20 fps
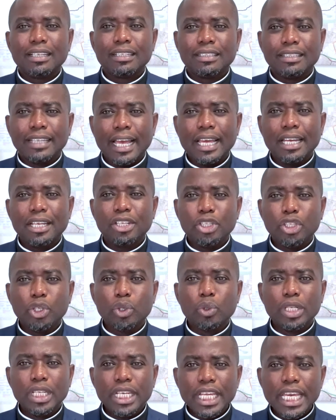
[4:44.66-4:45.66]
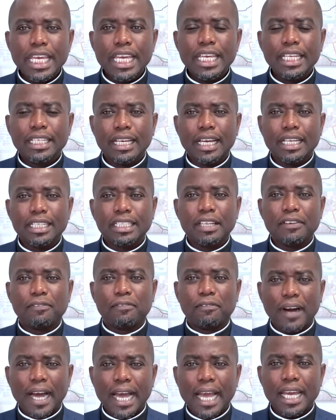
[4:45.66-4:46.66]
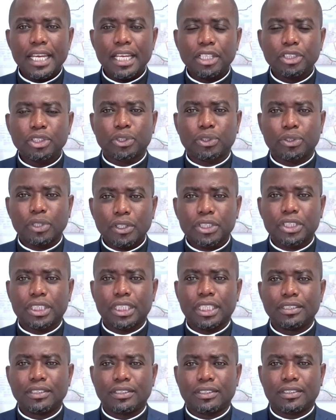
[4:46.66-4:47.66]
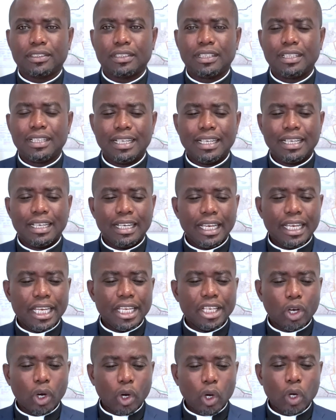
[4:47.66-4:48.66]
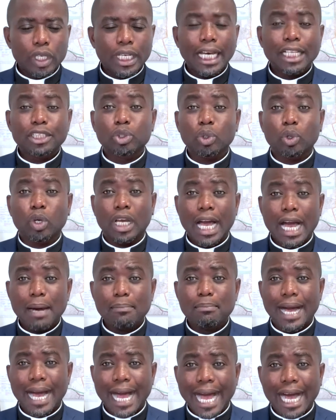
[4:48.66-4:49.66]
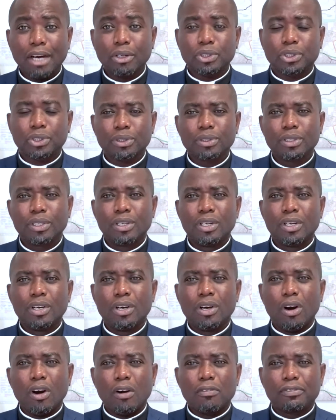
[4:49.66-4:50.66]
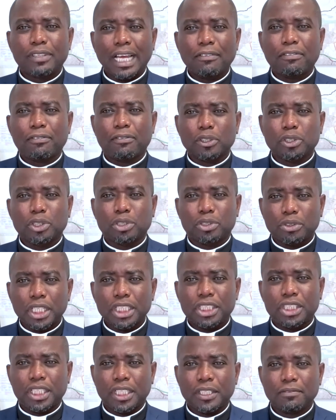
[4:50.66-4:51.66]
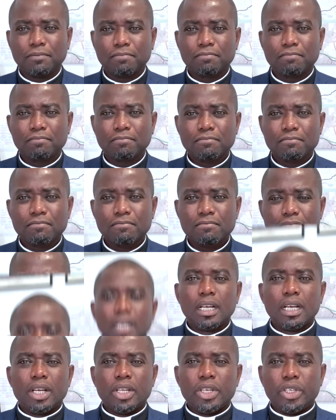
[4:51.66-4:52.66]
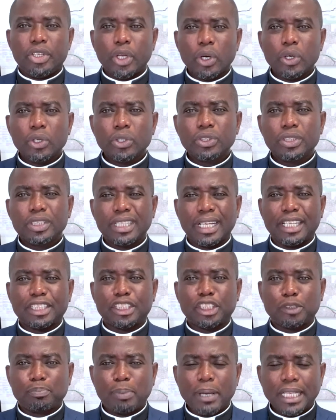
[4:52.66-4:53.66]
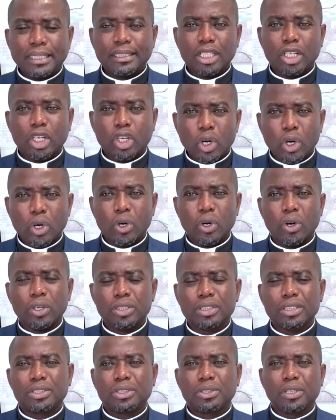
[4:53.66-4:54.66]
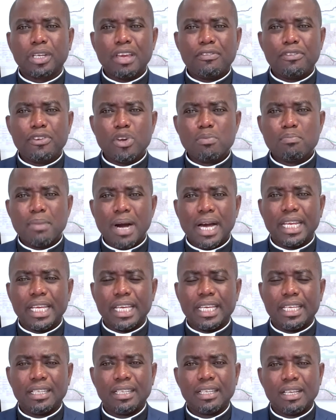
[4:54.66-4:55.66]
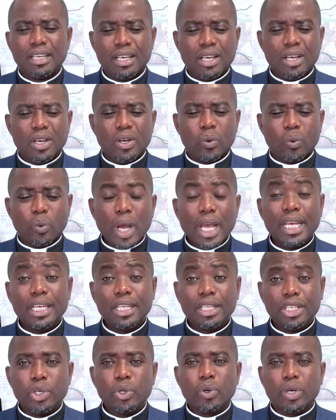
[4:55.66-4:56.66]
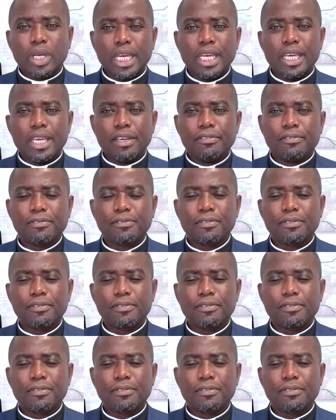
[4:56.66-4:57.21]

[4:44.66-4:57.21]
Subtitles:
then you need a divine instructions in order to come out of that frustration. Don't expect God to give you money when you give.